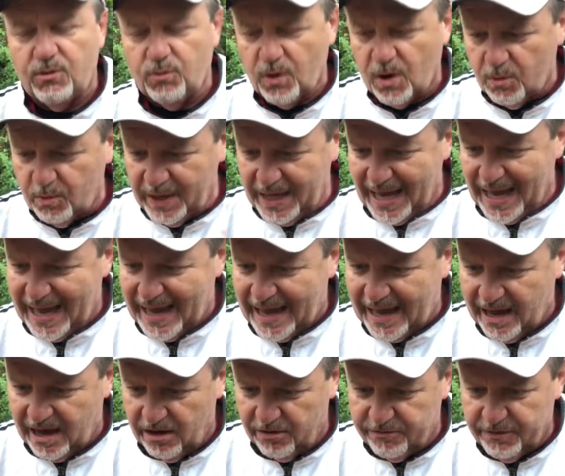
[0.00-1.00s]
what we
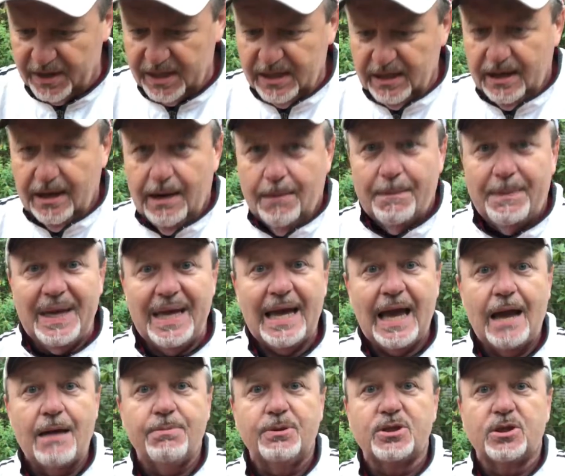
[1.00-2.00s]
have, being
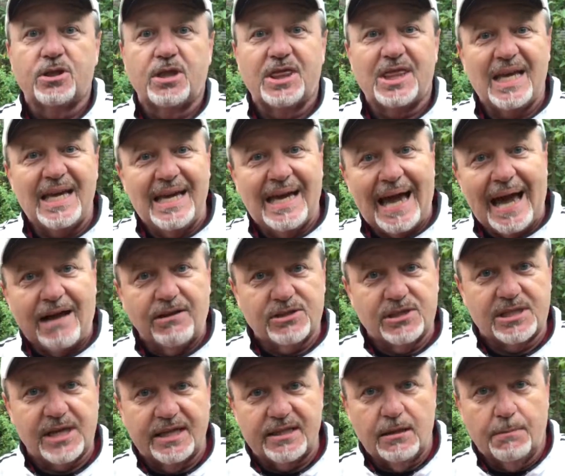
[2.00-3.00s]
able to think
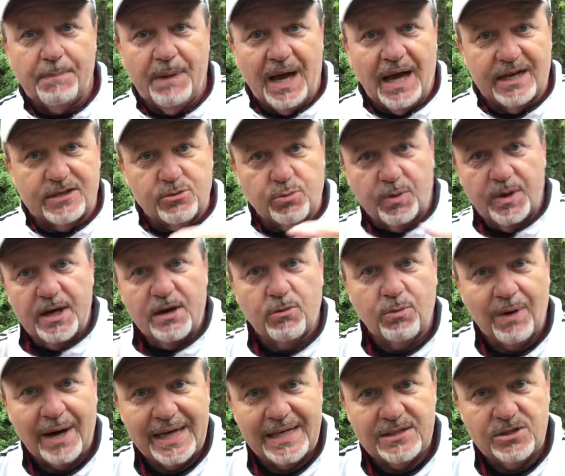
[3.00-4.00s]
outside the box,
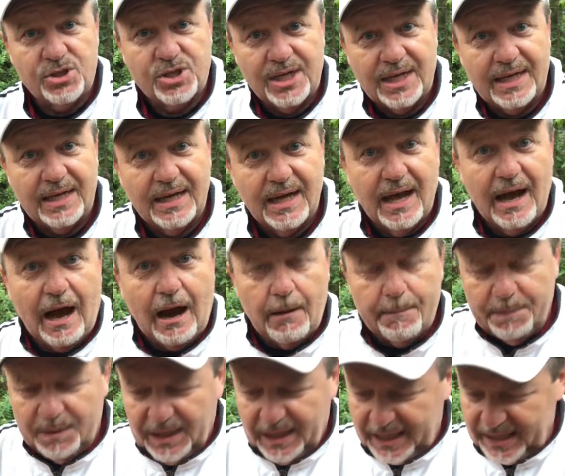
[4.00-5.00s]
rearranging our
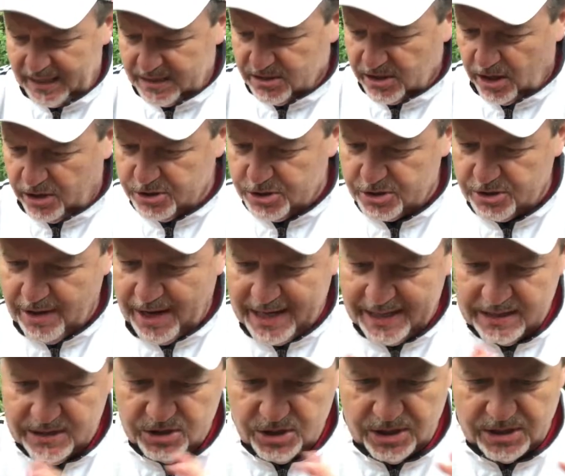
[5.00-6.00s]
plans, our
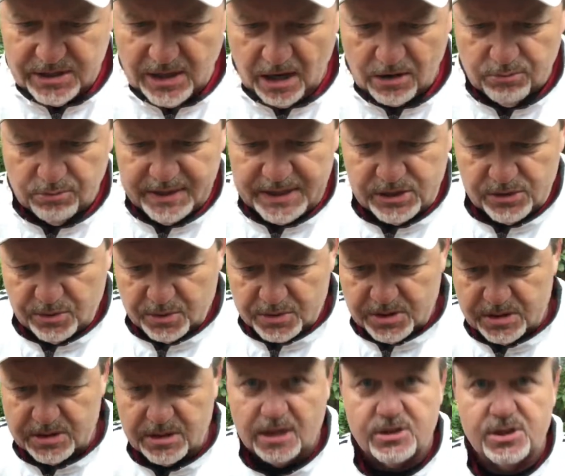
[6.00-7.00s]
strategies, our
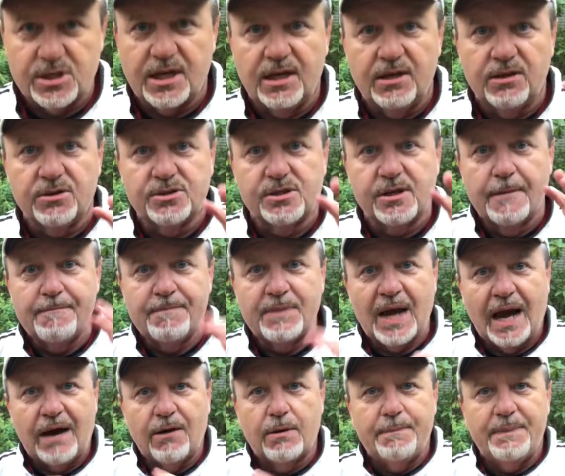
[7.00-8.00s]
resources, our skills,
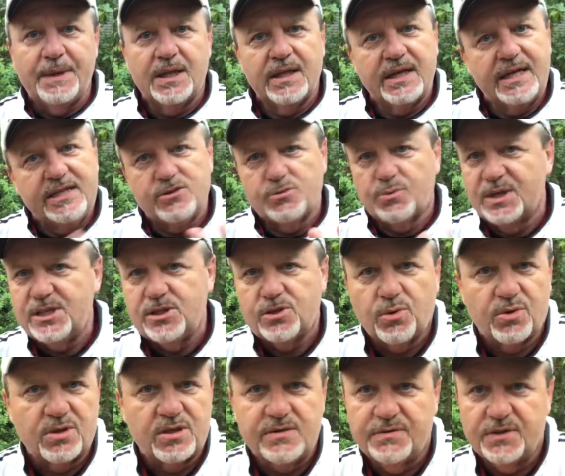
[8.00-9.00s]
our abilities,
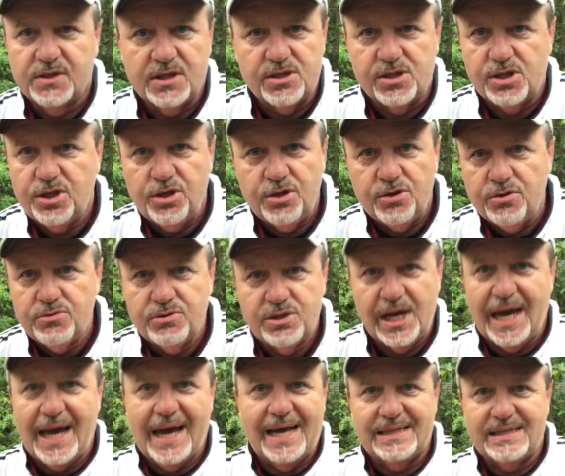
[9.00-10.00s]
resourcefulness, huge
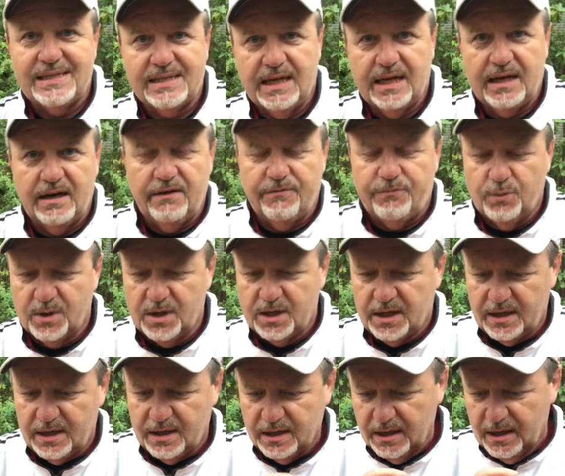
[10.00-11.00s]
asset if we're
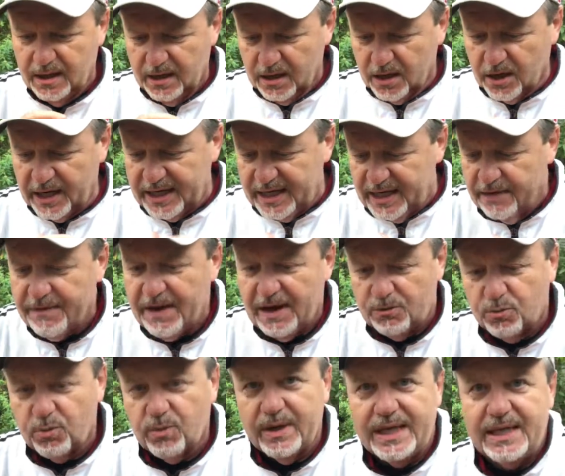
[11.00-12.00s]
gonna gonna give a
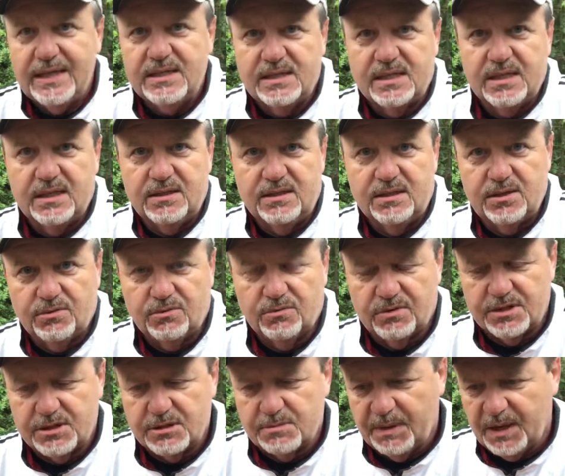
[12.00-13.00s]
reasoned
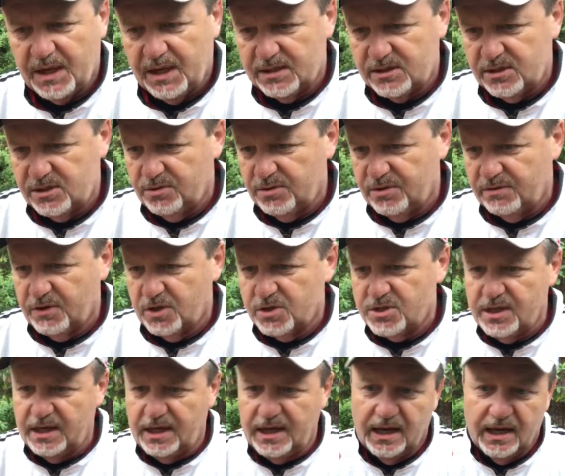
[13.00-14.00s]
response to
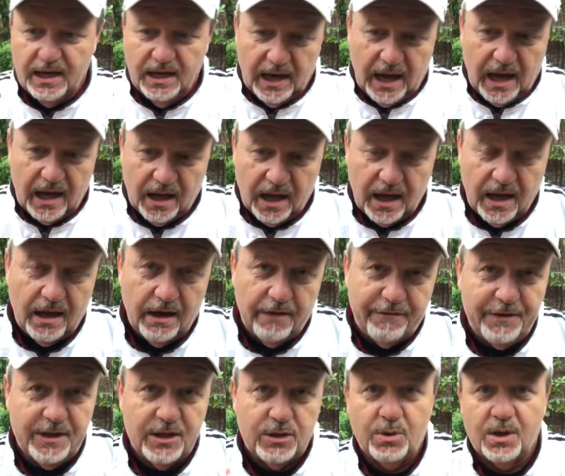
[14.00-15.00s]
adversity. A, a, a
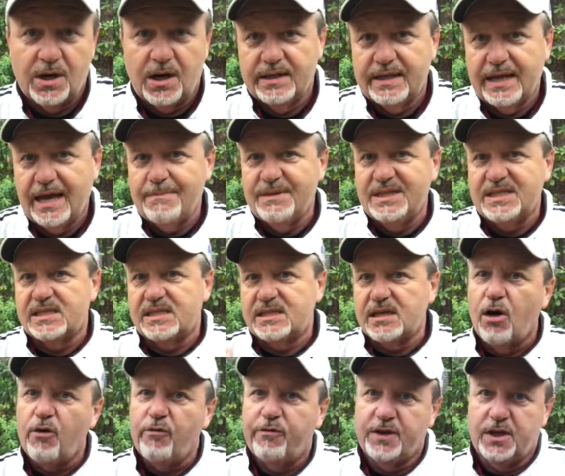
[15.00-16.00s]
fifth one I'll name is
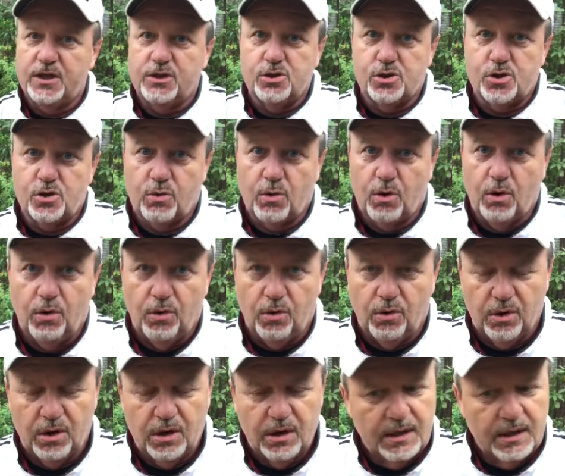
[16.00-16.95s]
self-control.